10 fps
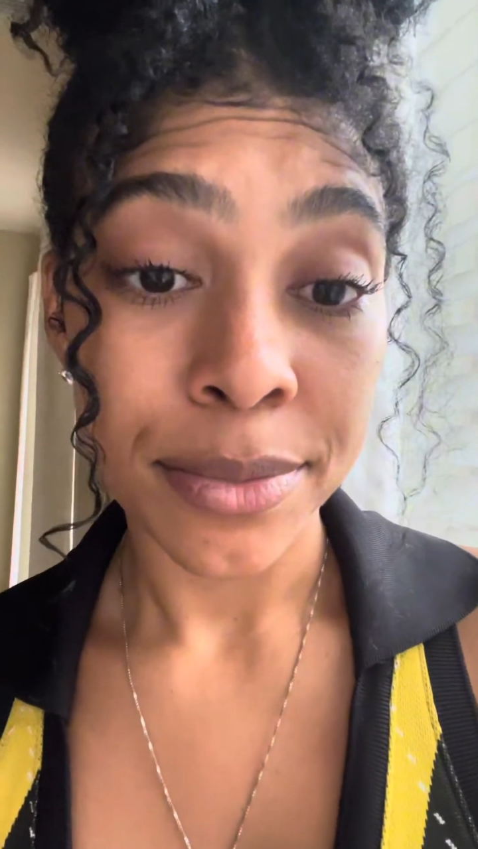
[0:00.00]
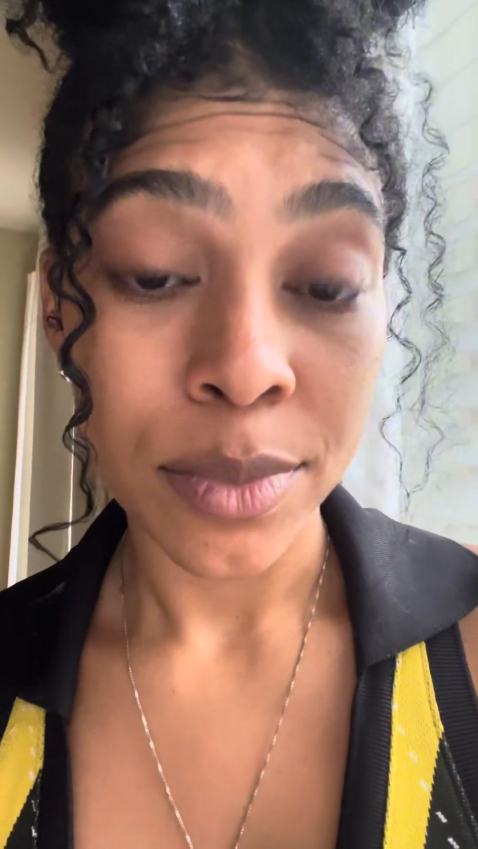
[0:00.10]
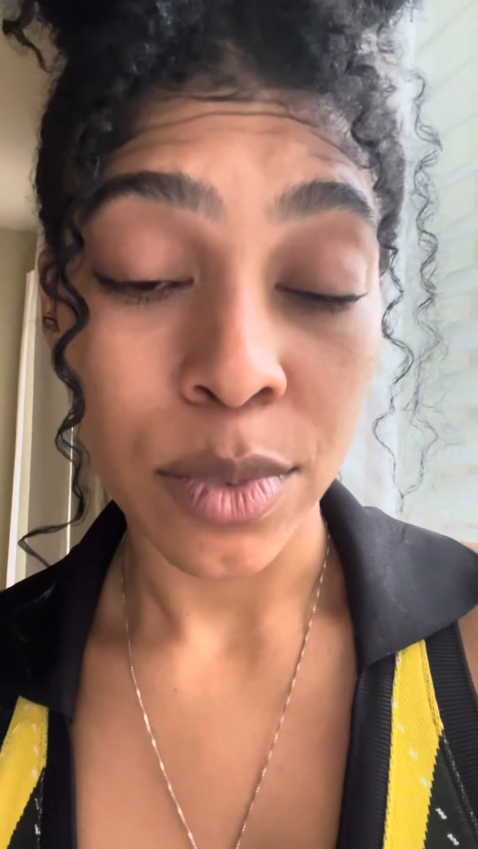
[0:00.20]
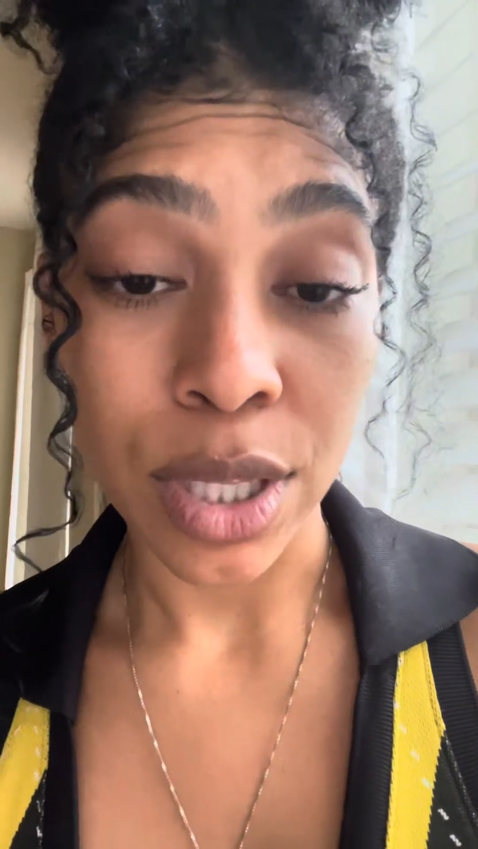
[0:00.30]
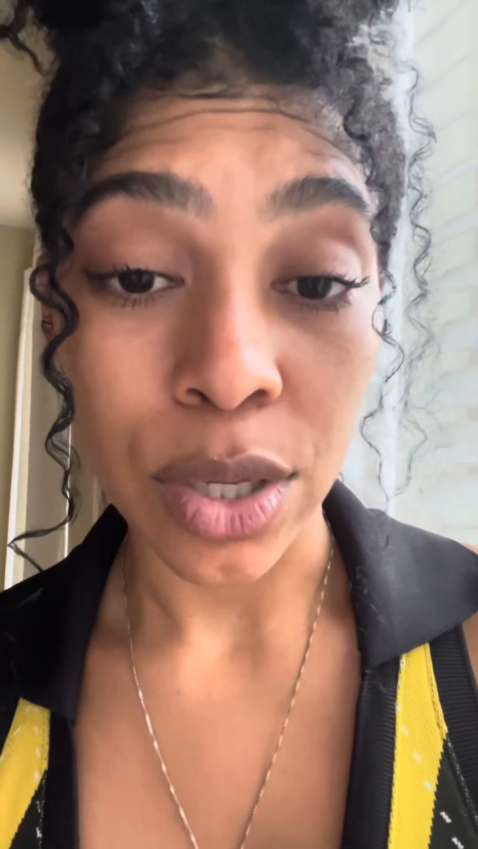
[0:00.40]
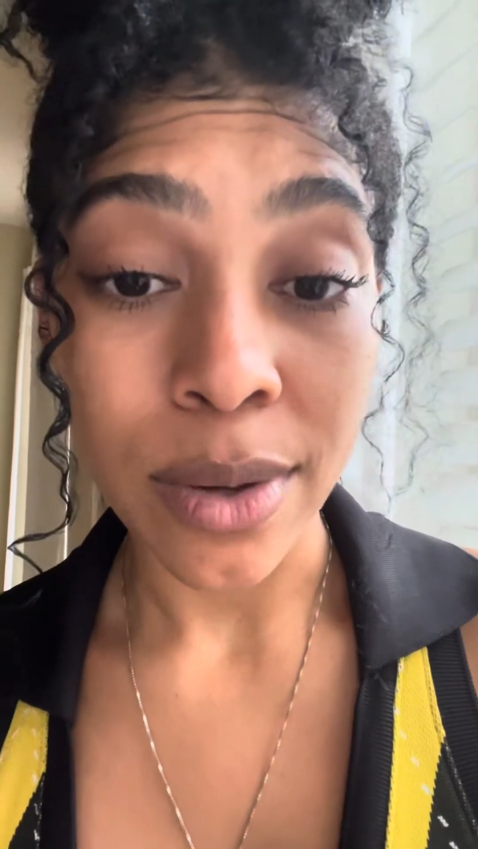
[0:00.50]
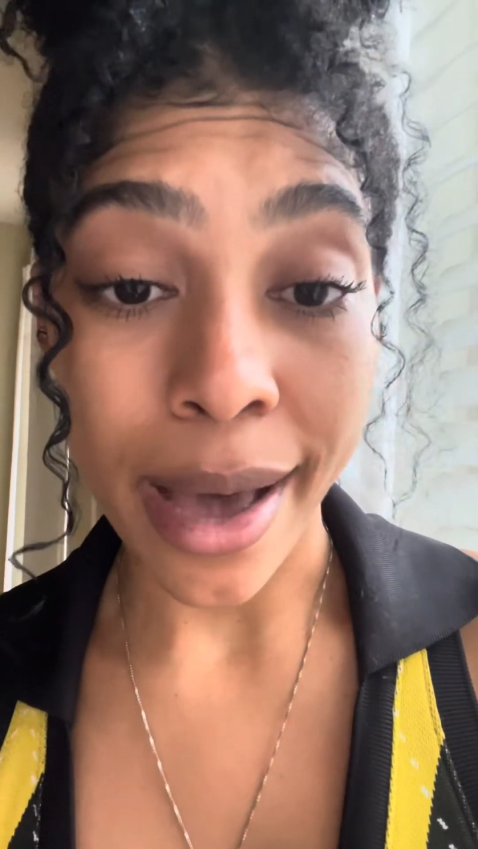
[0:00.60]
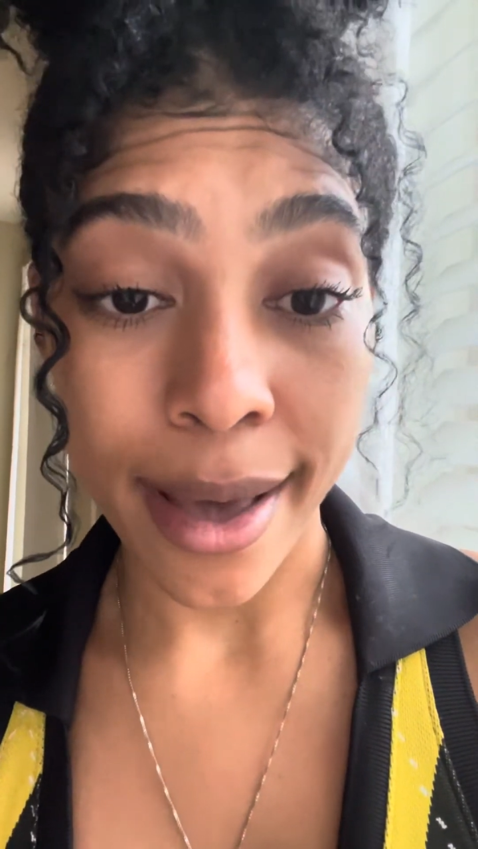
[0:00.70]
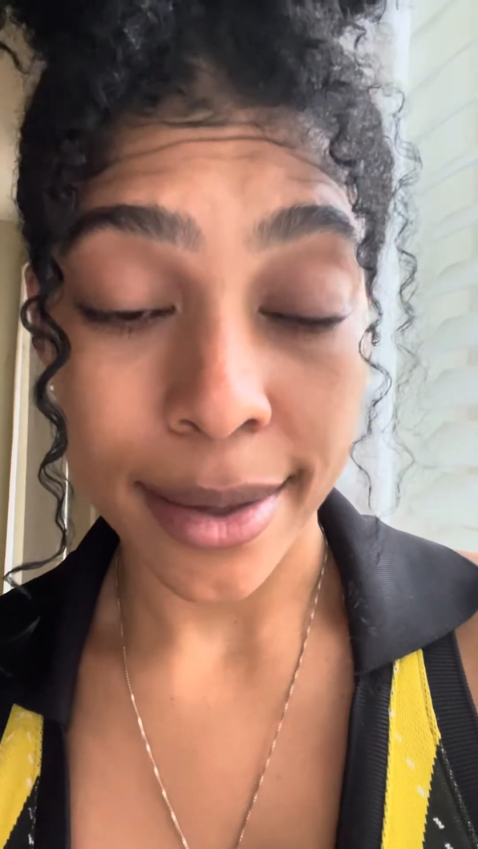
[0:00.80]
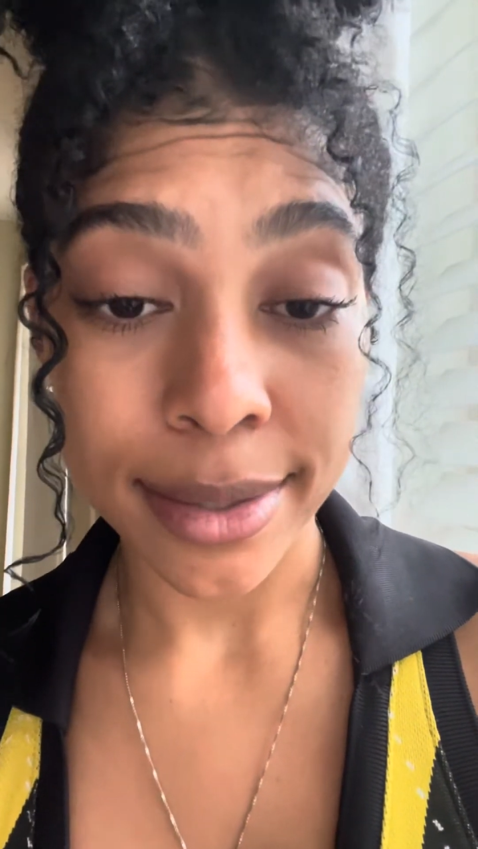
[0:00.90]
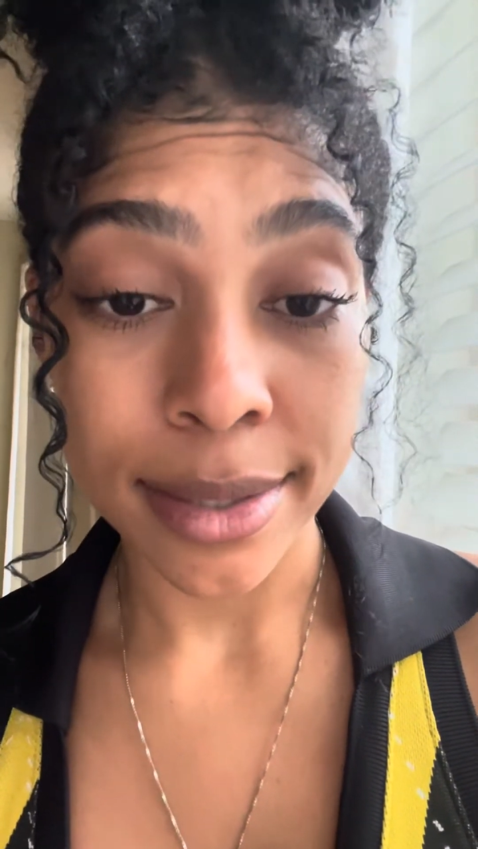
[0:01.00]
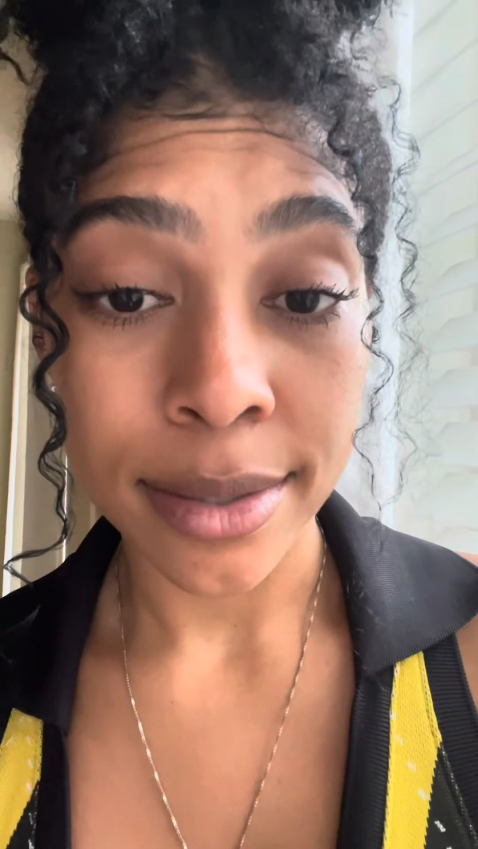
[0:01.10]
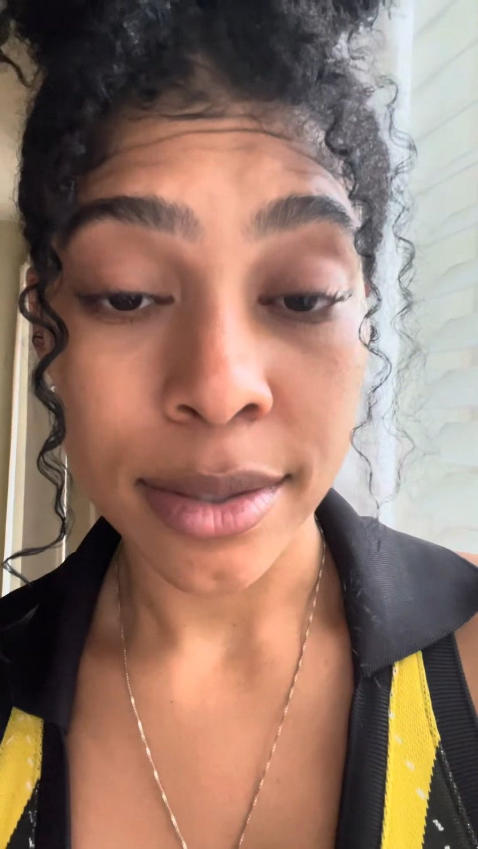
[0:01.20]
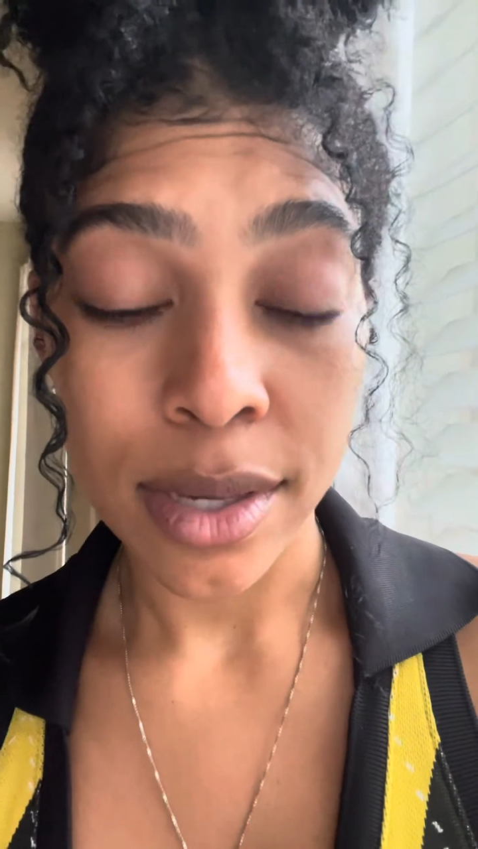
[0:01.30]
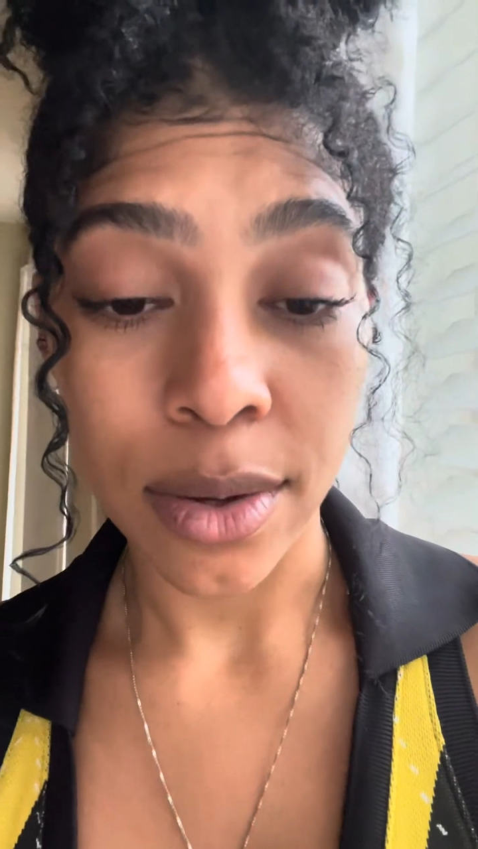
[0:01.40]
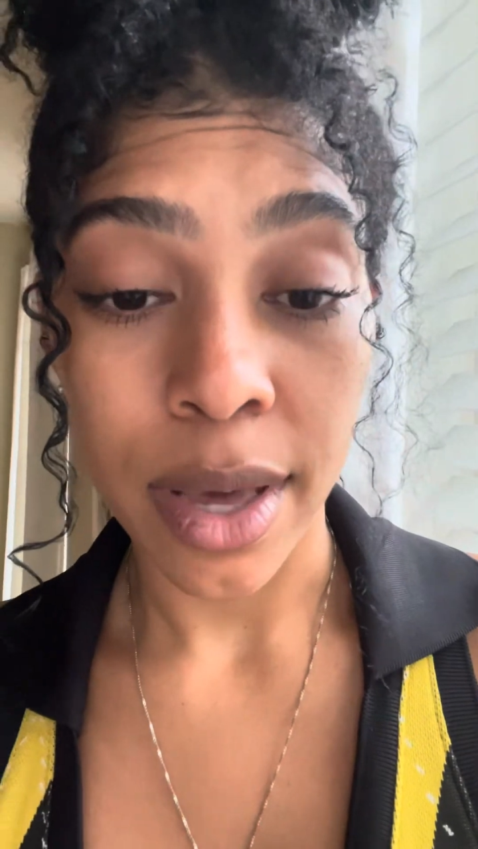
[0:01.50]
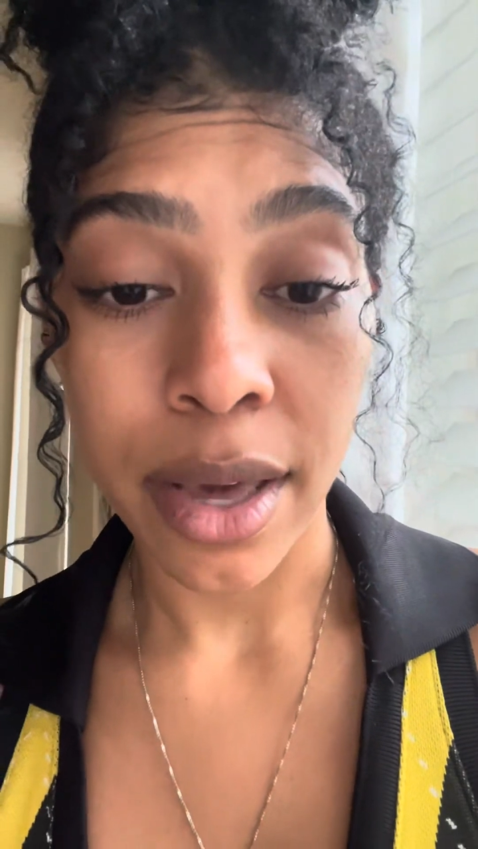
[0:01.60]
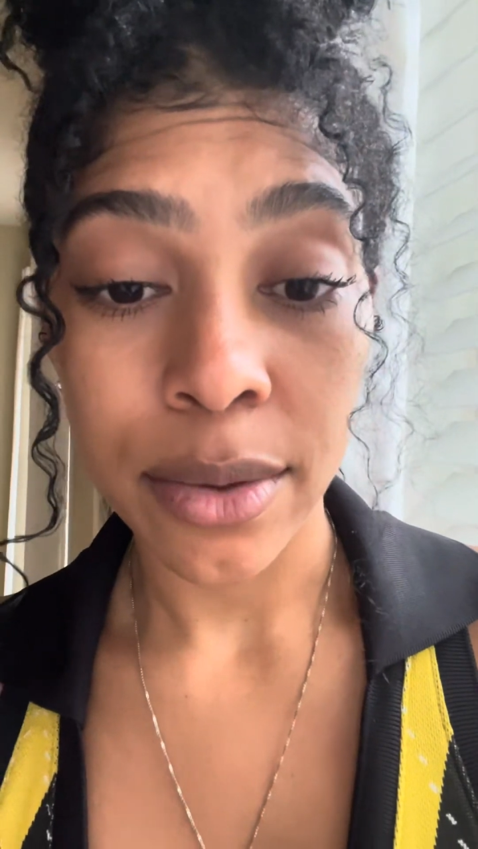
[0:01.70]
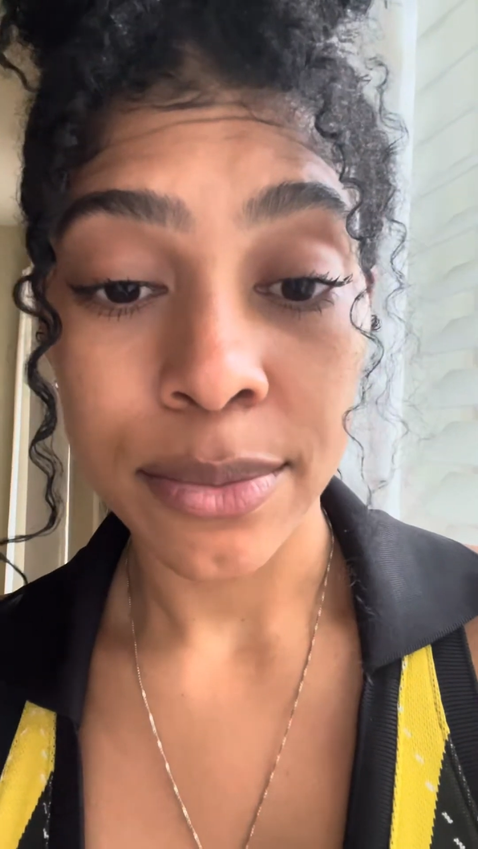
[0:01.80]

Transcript: with you guys. Okay?